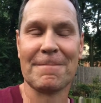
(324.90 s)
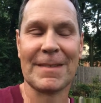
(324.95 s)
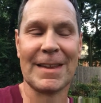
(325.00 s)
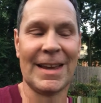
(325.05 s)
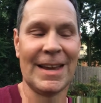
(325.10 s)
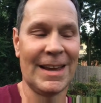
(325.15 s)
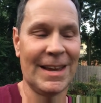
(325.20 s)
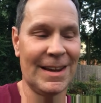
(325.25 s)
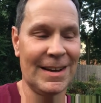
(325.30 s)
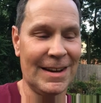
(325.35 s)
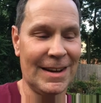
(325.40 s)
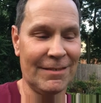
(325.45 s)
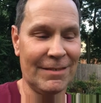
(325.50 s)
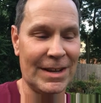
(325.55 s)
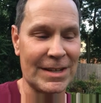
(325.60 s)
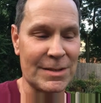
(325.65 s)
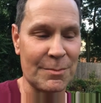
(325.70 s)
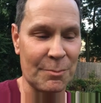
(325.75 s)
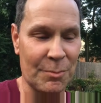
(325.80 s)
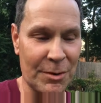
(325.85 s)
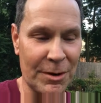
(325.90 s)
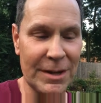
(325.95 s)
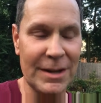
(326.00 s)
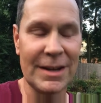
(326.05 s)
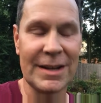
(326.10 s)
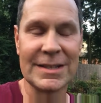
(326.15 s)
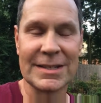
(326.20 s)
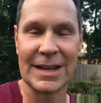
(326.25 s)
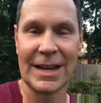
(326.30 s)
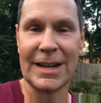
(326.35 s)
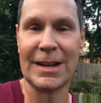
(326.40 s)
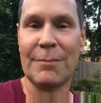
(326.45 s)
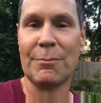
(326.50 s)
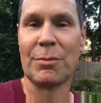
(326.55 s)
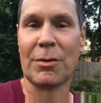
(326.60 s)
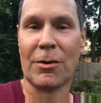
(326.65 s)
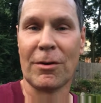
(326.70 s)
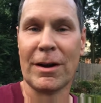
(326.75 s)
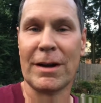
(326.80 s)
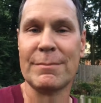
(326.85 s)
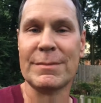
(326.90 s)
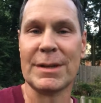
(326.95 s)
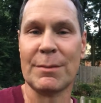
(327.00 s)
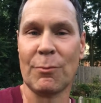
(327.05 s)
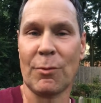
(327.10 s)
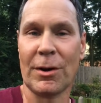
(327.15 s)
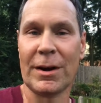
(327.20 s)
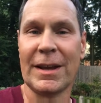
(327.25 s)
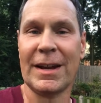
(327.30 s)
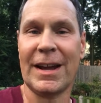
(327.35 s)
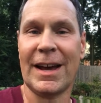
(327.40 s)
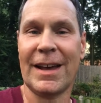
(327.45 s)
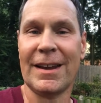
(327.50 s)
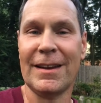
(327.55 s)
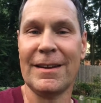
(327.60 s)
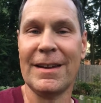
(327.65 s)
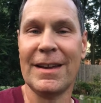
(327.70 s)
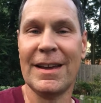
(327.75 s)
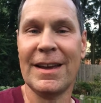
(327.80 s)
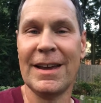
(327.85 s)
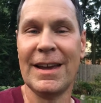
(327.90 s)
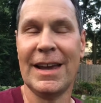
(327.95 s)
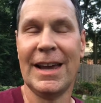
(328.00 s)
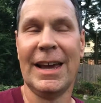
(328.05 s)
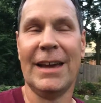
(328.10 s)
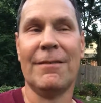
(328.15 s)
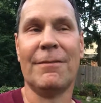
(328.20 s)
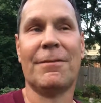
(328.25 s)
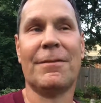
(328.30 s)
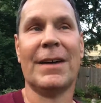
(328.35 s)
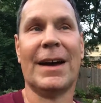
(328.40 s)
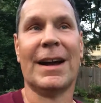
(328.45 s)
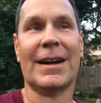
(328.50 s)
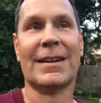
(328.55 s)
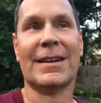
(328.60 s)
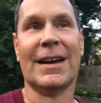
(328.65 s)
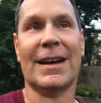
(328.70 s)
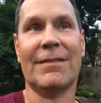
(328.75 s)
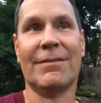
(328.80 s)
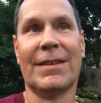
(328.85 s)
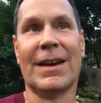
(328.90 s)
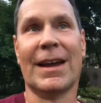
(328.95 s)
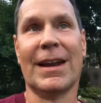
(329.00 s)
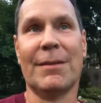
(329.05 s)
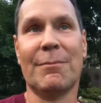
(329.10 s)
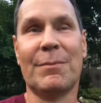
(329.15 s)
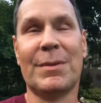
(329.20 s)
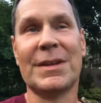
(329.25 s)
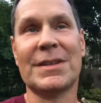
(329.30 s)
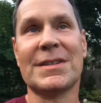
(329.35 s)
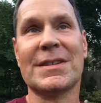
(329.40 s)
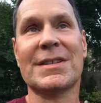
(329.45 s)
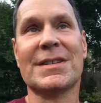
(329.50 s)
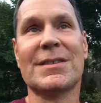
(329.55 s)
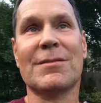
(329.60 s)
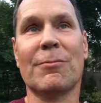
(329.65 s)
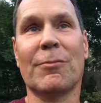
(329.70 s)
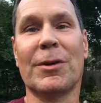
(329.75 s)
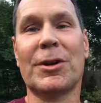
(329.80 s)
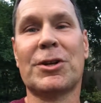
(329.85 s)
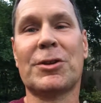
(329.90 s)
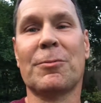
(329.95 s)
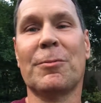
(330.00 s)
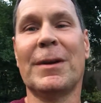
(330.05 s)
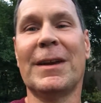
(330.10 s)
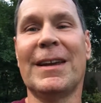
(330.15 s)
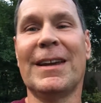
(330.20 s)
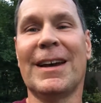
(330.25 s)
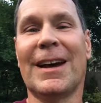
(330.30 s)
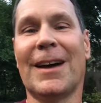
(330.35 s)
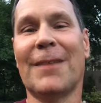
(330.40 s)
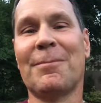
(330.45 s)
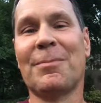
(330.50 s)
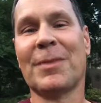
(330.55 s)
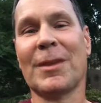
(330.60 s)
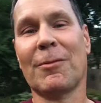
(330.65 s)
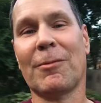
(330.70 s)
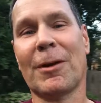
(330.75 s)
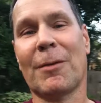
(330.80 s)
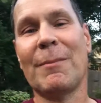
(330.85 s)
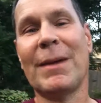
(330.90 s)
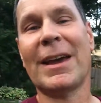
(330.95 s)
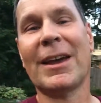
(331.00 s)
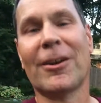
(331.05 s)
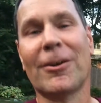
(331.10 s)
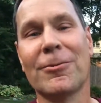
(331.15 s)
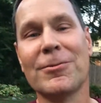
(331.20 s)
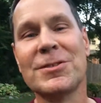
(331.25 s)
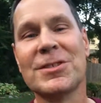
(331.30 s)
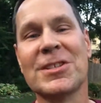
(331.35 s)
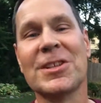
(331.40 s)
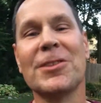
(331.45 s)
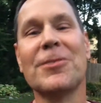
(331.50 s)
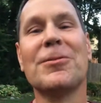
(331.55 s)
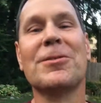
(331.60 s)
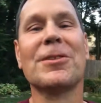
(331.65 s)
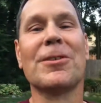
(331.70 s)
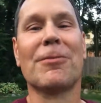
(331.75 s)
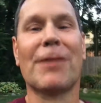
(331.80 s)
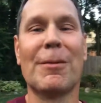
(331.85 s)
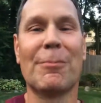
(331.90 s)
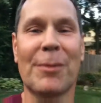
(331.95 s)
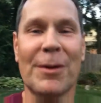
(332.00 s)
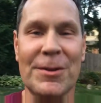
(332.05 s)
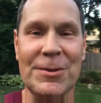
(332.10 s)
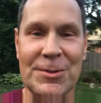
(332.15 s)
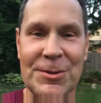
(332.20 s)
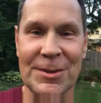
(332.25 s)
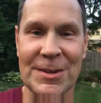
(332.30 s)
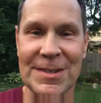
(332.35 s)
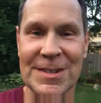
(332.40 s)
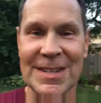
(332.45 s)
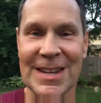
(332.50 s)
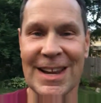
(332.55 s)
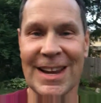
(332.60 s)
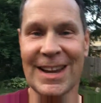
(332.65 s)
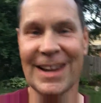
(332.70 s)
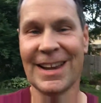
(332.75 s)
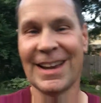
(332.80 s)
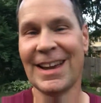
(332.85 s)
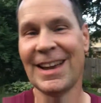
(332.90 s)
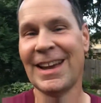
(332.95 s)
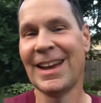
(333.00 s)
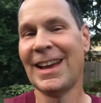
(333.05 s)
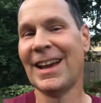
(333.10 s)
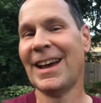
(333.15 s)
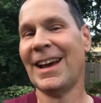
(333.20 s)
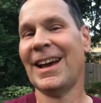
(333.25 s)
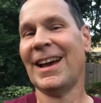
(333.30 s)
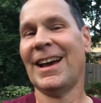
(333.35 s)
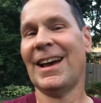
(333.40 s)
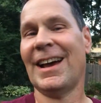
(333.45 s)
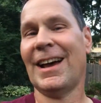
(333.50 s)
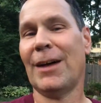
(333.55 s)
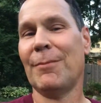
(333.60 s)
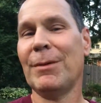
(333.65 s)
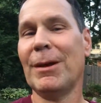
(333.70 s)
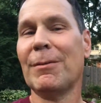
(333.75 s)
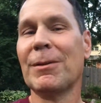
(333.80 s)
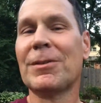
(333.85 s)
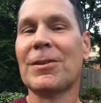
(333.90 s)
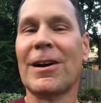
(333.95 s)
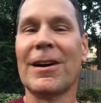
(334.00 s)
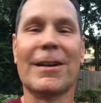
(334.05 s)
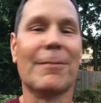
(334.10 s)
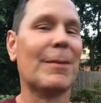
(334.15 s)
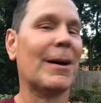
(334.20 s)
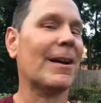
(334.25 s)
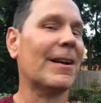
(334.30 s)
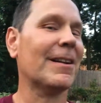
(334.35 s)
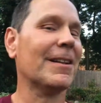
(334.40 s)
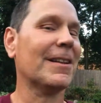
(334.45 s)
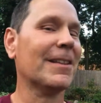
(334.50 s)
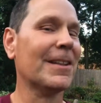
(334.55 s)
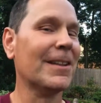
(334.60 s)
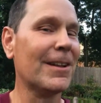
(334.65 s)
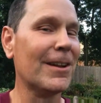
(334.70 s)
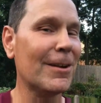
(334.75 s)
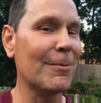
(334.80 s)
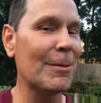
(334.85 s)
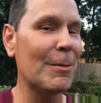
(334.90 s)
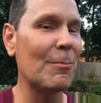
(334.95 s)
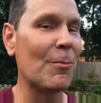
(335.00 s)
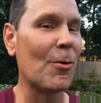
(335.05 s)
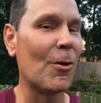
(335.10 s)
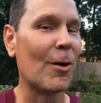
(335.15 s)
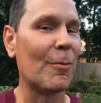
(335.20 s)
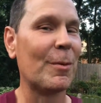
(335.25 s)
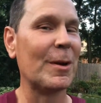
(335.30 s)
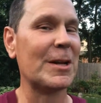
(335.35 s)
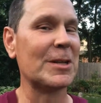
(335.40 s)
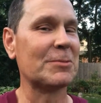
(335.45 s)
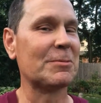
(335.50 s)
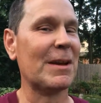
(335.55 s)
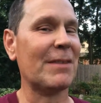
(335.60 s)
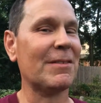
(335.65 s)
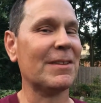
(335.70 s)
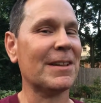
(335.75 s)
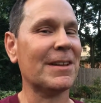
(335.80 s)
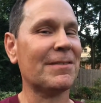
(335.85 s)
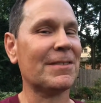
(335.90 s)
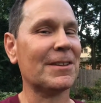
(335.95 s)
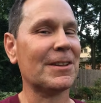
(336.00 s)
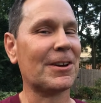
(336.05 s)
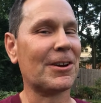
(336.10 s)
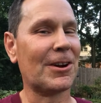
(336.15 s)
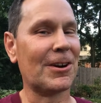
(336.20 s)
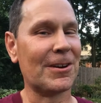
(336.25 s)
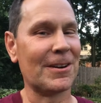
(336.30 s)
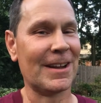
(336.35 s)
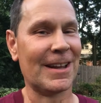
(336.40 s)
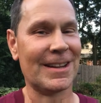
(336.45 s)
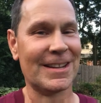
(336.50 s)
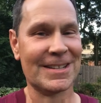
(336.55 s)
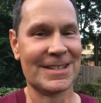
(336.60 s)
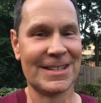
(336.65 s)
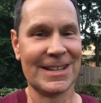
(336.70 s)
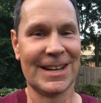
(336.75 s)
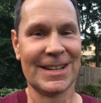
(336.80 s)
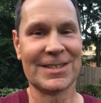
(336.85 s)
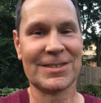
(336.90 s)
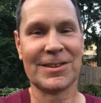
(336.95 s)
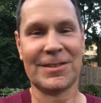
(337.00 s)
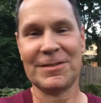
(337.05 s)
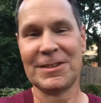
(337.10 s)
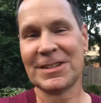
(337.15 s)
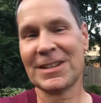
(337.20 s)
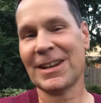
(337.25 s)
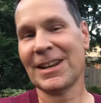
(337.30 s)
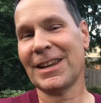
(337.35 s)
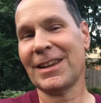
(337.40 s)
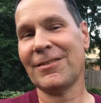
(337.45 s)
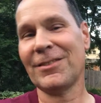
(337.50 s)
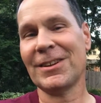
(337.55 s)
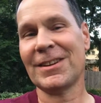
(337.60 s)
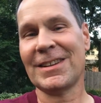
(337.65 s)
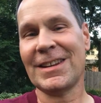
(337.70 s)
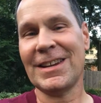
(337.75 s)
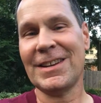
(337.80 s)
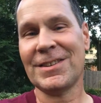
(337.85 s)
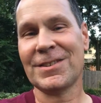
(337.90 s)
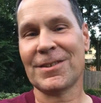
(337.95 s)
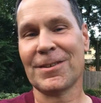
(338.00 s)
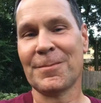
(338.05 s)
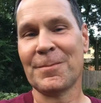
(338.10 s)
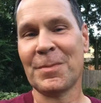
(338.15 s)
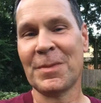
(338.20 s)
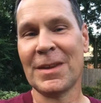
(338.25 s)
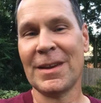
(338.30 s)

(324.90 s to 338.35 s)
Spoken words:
And I've got some pretty exciting programs I'm working on, and in fact I've got a business in which we're making our own salute to the Wright brothers, you could say. I'll be able to talk about it a little bit more because we haven't lifted the curtain on this yet, so I'm just going to give you a teaser.